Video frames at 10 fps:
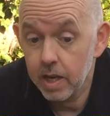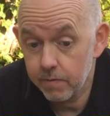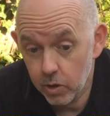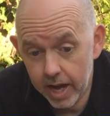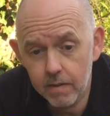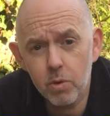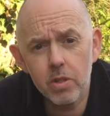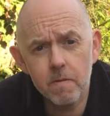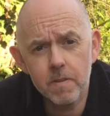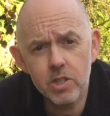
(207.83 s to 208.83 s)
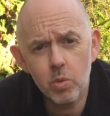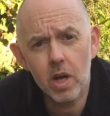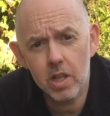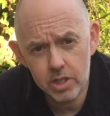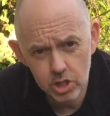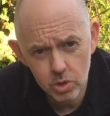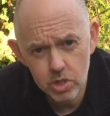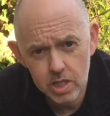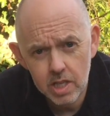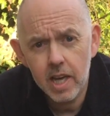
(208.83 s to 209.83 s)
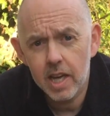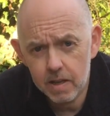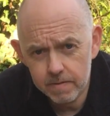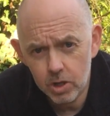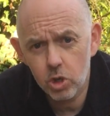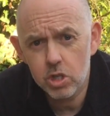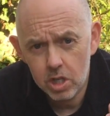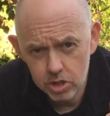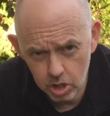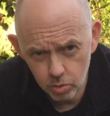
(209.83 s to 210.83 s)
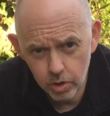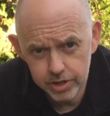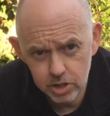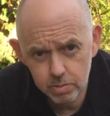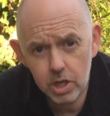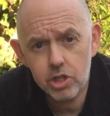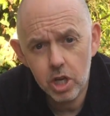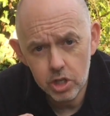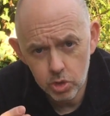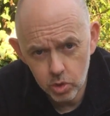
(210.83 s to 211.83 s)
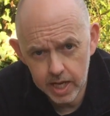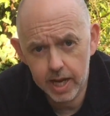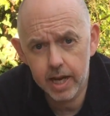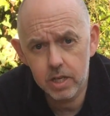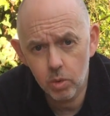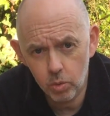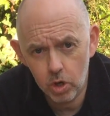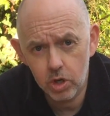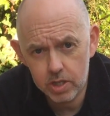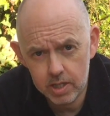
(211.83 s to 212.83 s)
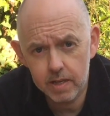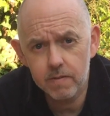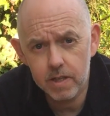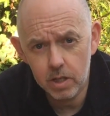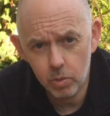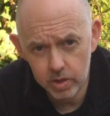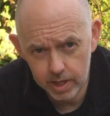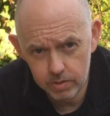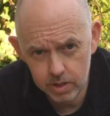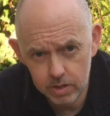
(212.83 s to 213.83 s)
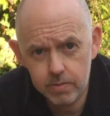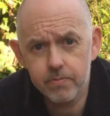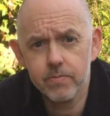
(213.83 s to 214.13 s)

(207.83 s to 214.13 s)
If you have one that fits well, then use it. If not, don't worry too much. You can work safely without it.